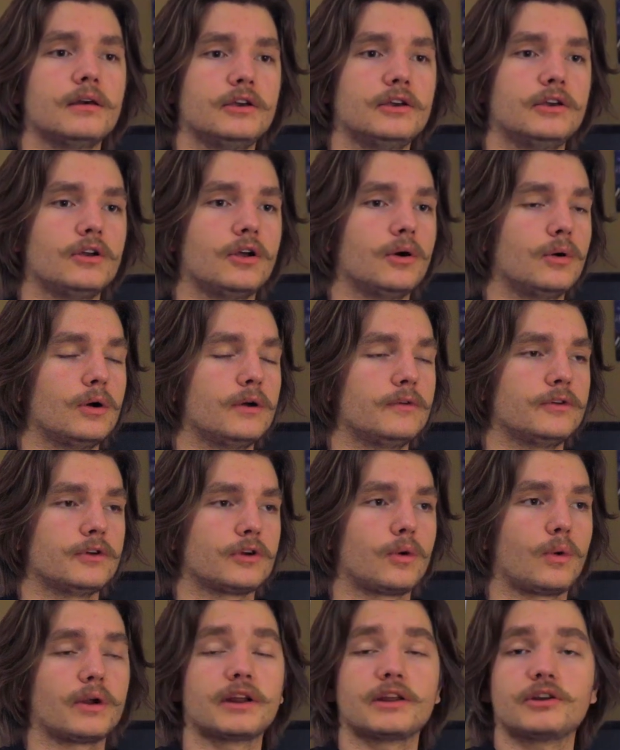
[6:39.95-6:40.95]
You know, if you're
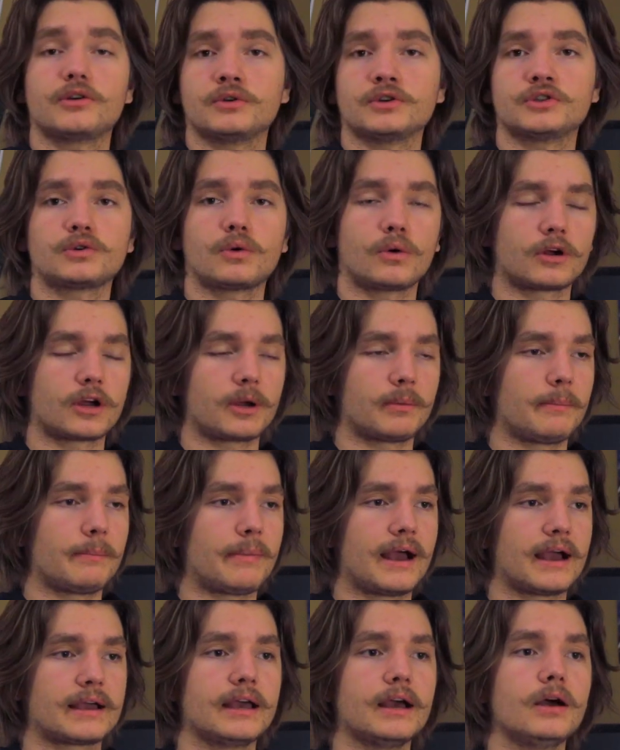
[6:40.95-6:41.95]
going into a store and coming
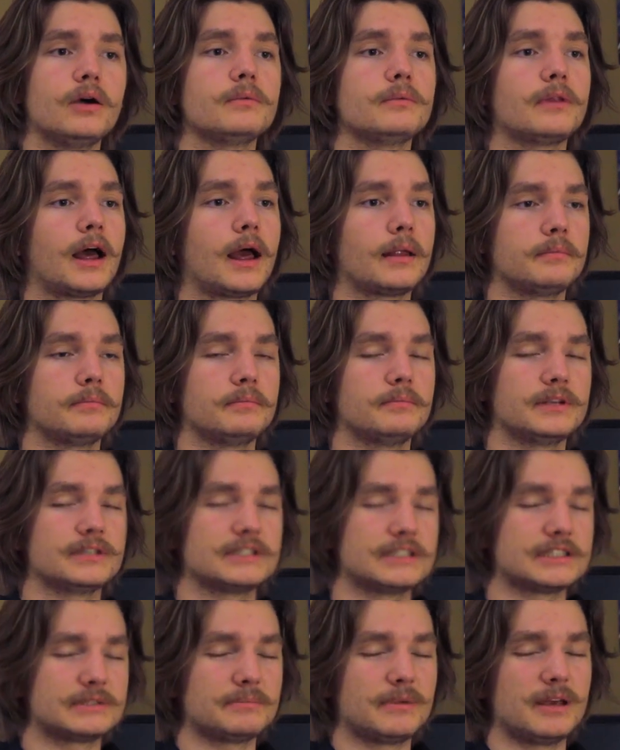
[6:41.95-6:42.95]
back out, this
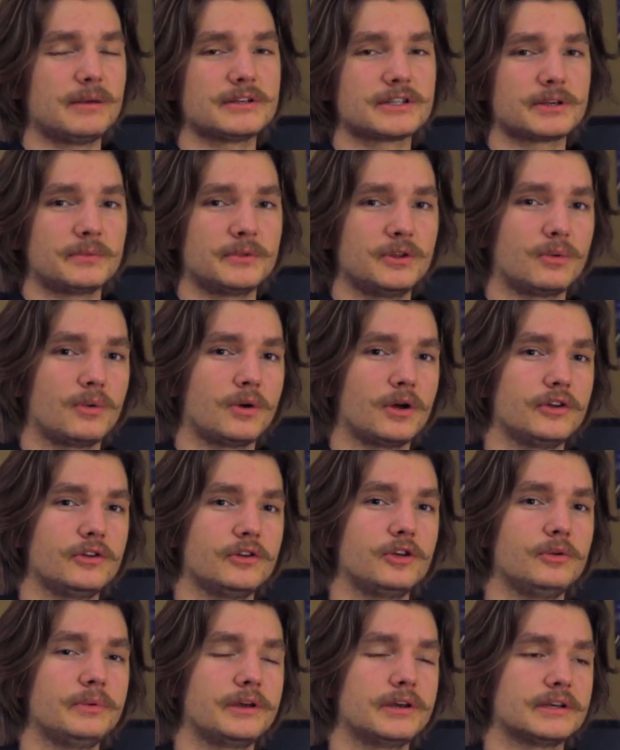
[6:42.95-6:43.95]
isn't maybe something you want to
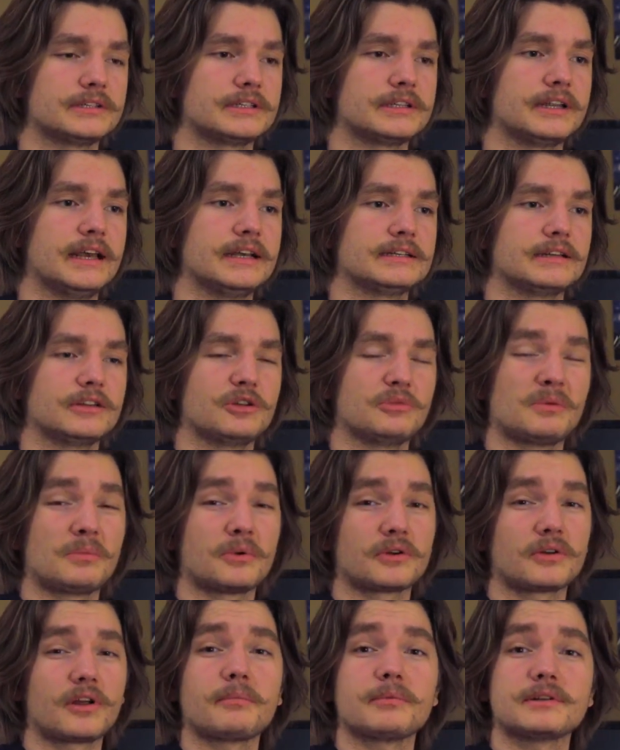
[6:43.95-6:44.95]
do because it takes a little bit
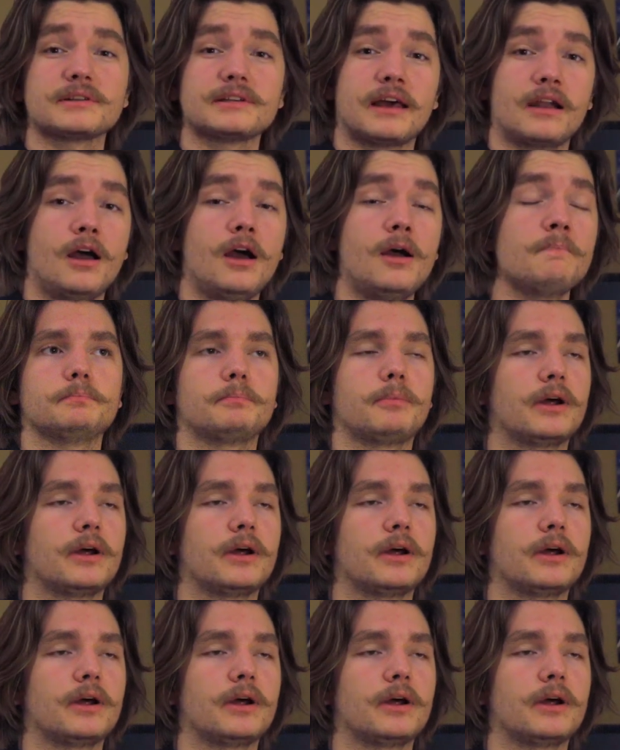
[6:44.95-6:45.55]
more time to set up.